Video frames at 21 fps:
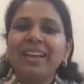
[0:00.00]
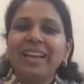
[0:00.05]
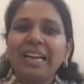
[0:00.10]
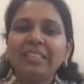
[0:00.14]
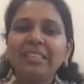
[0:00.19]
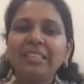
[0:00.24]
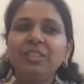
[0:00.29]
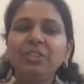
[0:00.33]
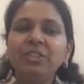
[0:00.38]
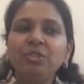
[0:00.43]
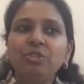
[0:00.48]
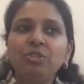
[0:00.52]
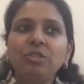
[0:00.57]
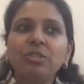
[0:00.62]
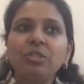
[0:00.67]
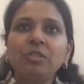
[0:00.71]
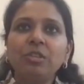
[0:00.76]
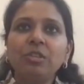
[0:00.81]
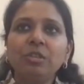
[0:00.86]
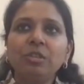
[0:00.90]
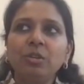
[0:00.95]
and then you
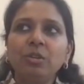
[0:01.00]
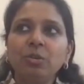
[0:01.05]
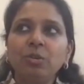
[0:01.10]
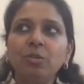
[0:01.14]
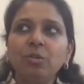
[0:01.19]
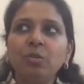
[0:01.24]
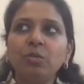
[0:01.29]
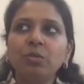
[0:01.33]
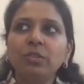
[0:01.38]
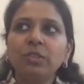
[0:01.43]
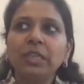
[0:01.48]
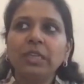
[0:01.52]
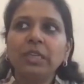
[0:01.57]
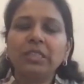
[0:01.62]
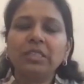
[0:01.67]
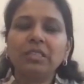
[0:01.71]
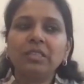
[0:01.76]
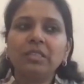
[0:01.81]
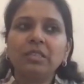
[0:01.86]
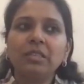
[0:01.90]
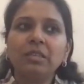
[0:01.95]
just know
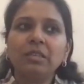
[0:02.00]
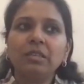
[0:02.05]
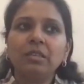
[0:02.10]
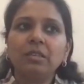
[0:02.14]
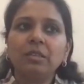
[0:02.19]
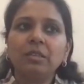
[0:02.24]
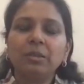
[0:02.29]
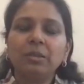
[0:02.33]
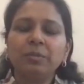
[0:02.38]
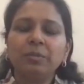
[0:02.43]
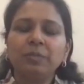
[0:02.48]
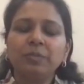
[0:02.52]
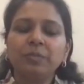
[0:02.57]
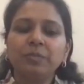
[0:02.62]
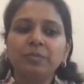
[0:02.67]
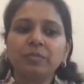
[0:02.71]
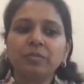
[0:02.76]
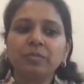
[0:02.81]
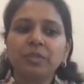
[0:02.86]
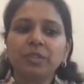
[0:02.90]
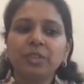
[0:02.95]
that
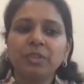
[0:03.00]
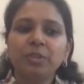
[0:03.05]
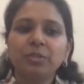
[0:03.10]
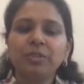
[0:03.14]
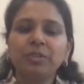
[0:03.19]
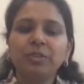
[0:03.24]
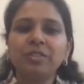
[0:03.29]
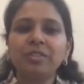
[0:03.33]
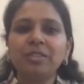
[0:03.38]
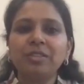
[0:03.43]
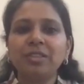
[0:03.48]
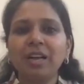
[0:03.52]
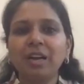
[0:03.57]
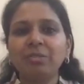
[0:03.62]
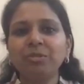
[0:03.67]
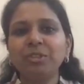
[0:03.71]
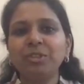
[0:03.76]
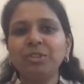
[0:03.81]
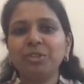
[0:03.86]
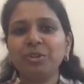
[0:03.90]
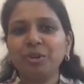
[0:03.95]
this is
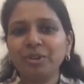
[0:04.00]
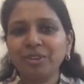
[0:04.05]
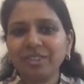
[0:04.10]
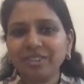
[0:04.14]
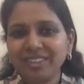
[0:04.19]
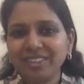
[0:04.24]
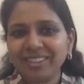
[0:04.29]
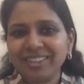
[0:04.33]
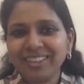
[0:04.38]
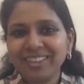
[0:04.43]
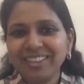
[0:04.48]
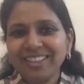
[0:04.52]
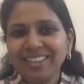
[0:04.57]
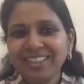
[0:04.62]
how they talk.